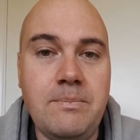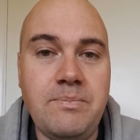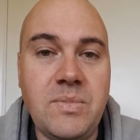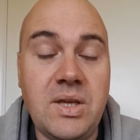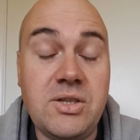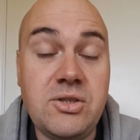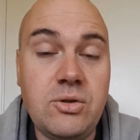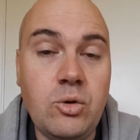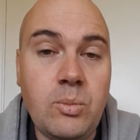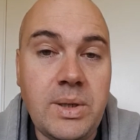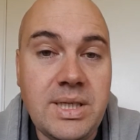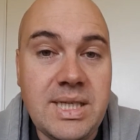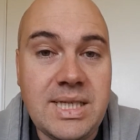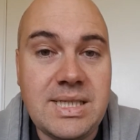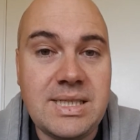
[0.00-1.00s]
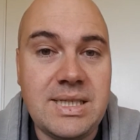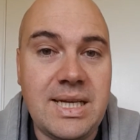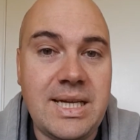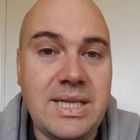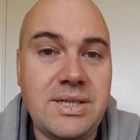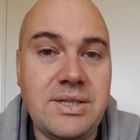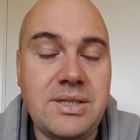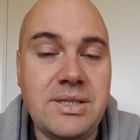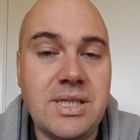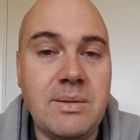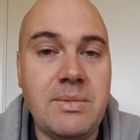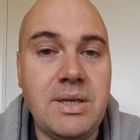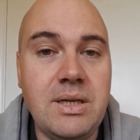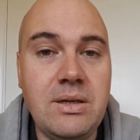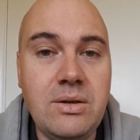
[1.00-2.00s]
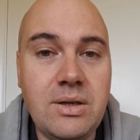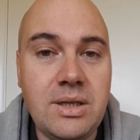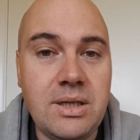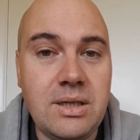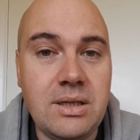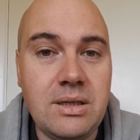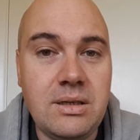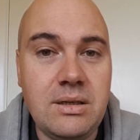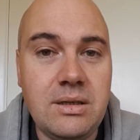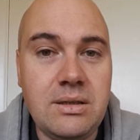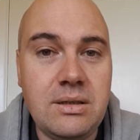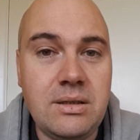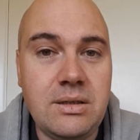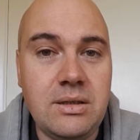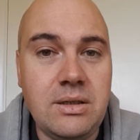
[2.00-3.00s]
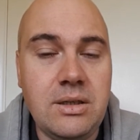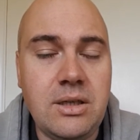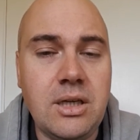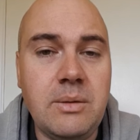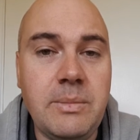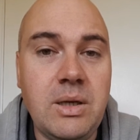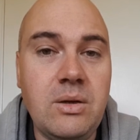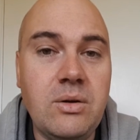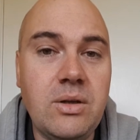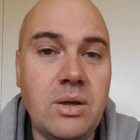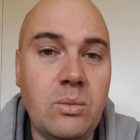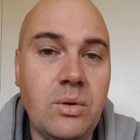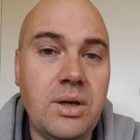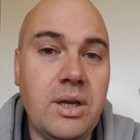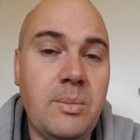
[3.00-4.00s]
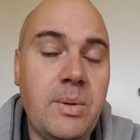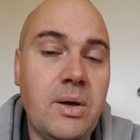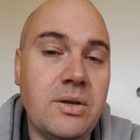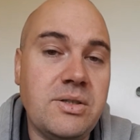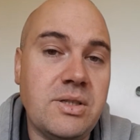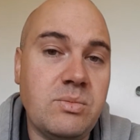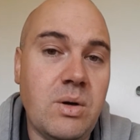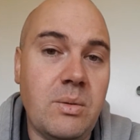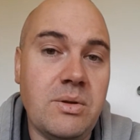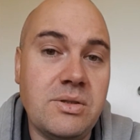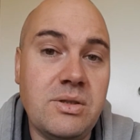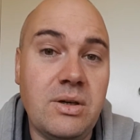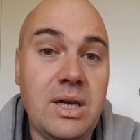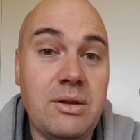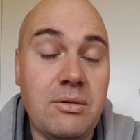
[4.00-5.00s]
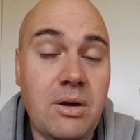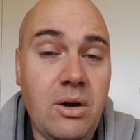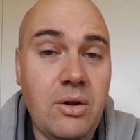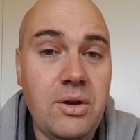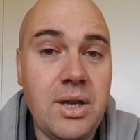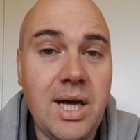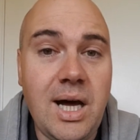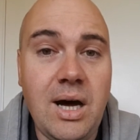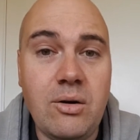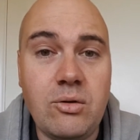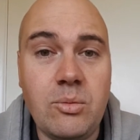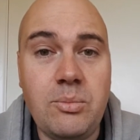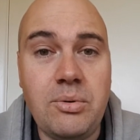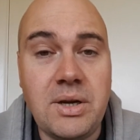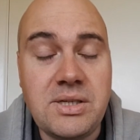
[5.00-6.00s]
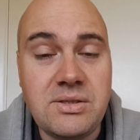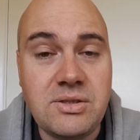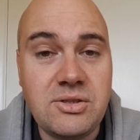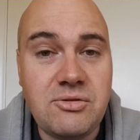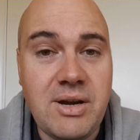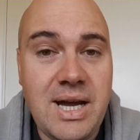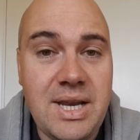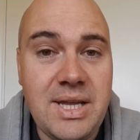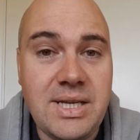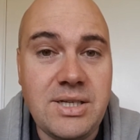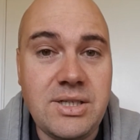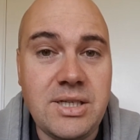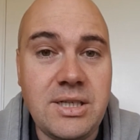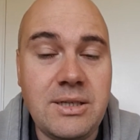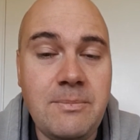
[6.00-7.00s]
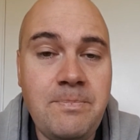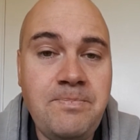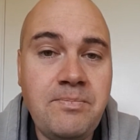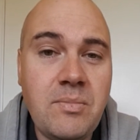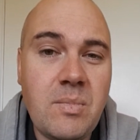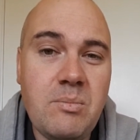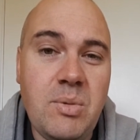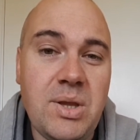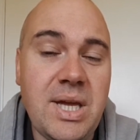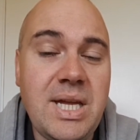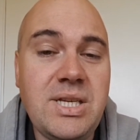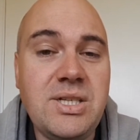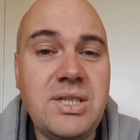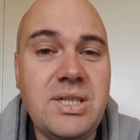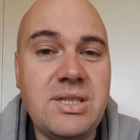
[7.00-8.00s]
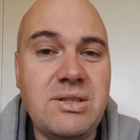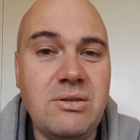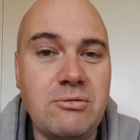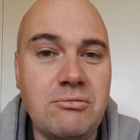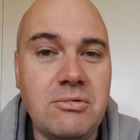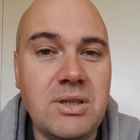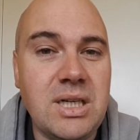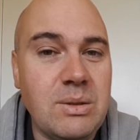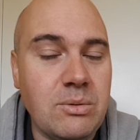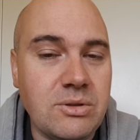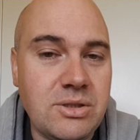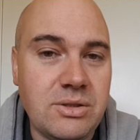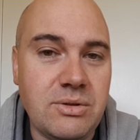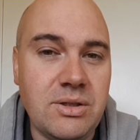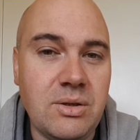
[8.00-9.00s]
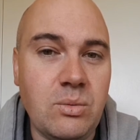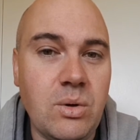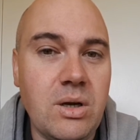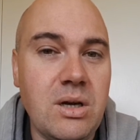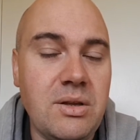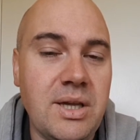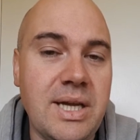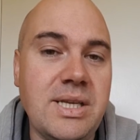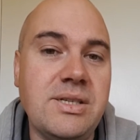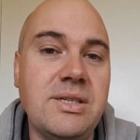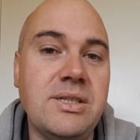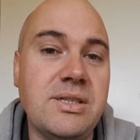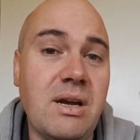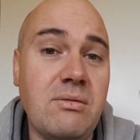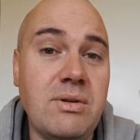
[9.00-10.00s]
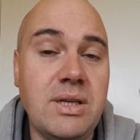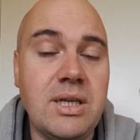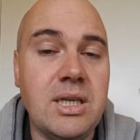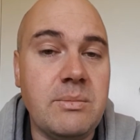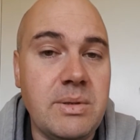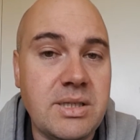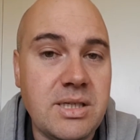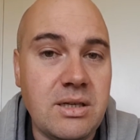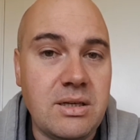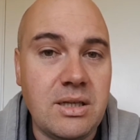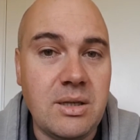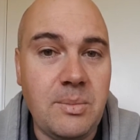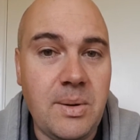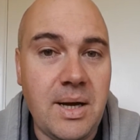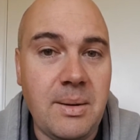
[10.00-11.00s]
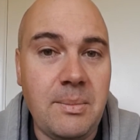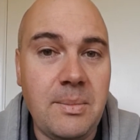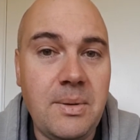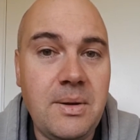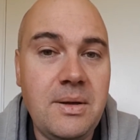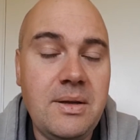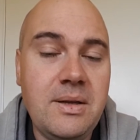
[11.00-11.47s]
they should all be decent engines. I mean, you're going to be looking at one of the purchase one that's got either a Honda or a Briggs & Stratton engine, but the engine is not really what's doing the work. The engine is only going to be turning the pump.